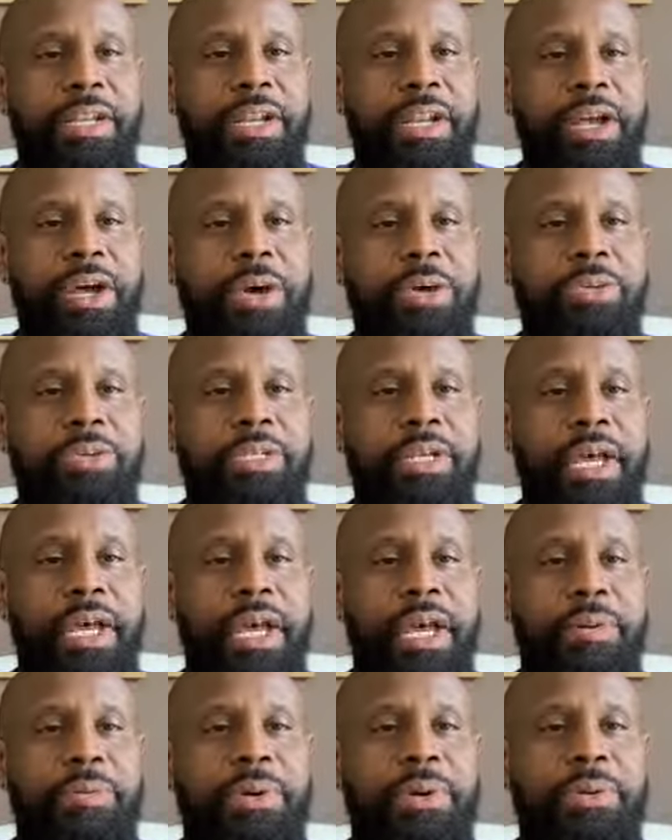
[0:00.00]
Long
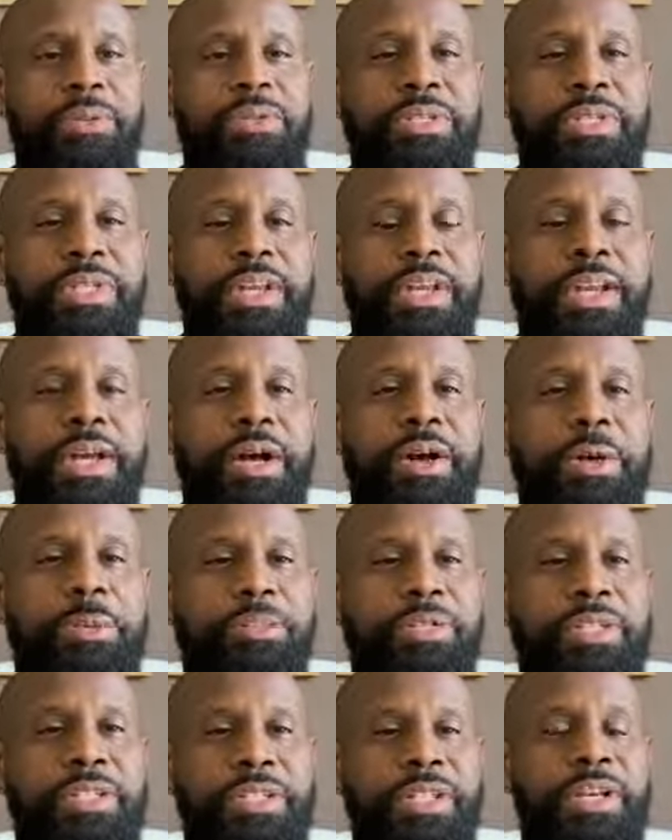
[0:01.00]
time no see. I
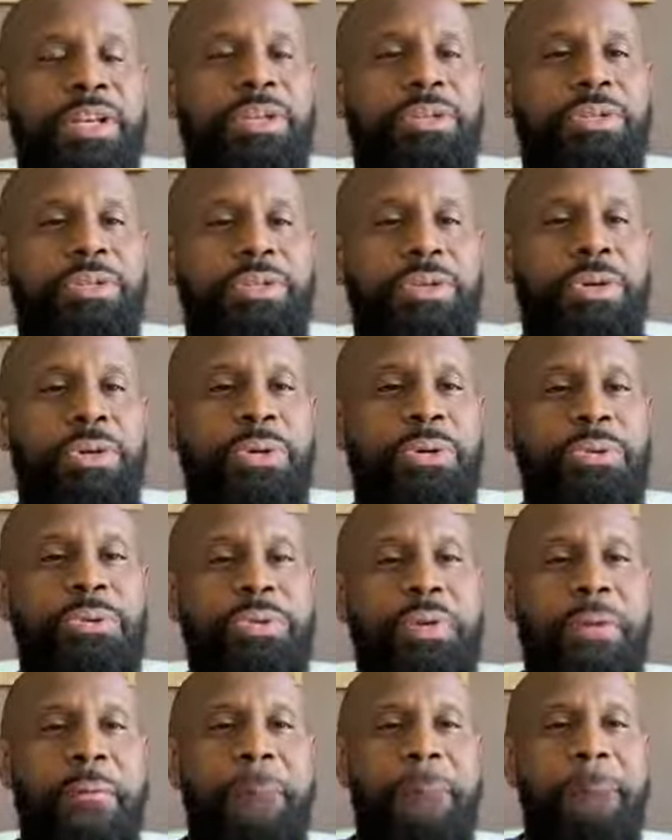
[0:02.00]
hope to see you
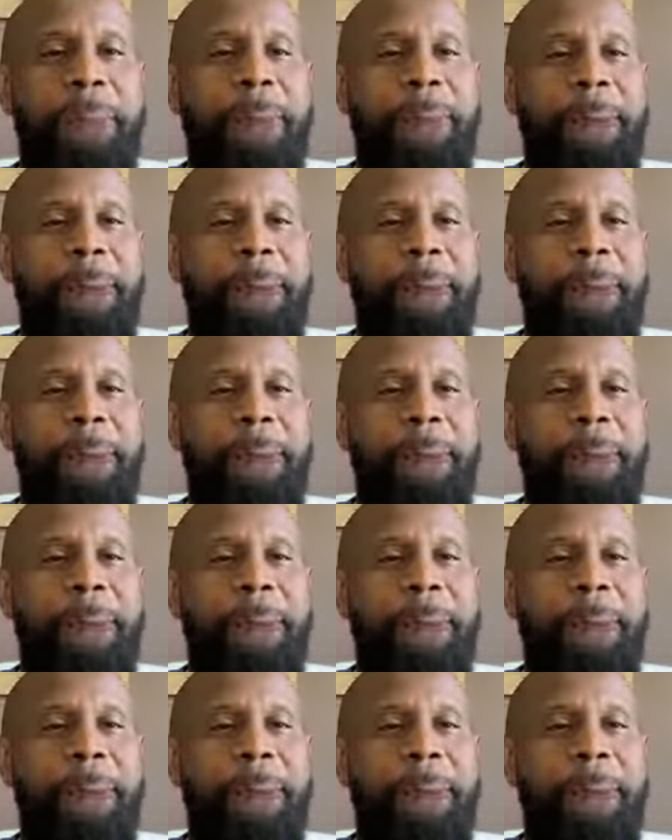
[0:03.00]
soon.